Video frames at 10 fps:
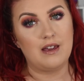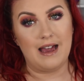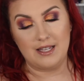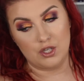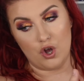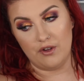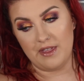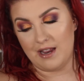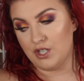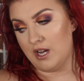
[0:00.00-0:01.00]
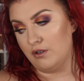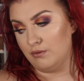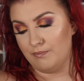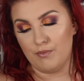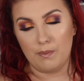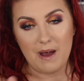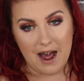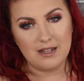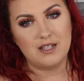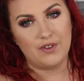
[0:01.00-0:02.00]
you guys on that channel, well,
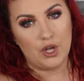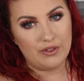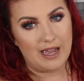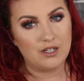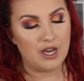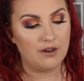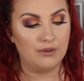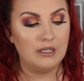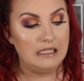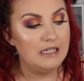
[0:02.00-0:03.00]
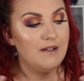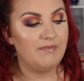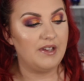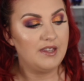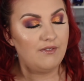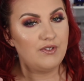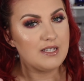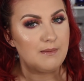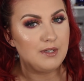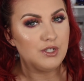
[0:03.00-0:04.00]
parts of it on that channel. And then for
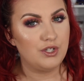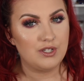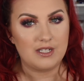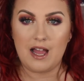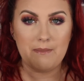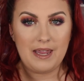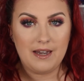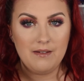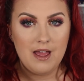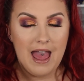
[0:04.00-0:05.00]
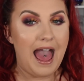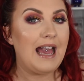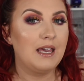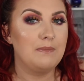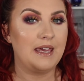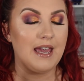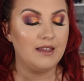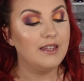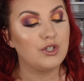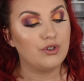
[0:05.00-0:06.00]
someone to just come in, hack me,
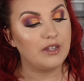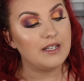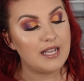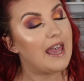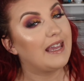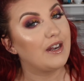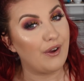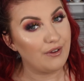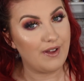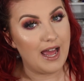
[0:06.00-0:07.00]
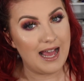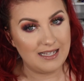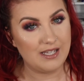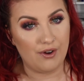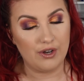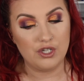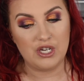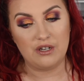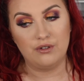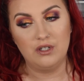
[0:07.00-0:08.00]
and literally take it over as their own
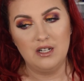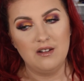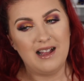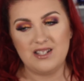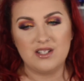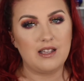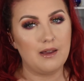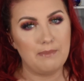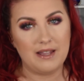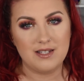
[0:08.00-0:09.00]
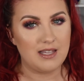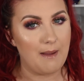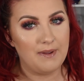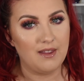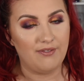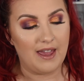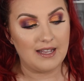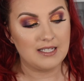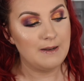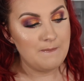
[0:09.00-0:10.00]
channel, that's just like a big slap in the
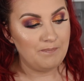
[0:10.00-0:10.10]
face.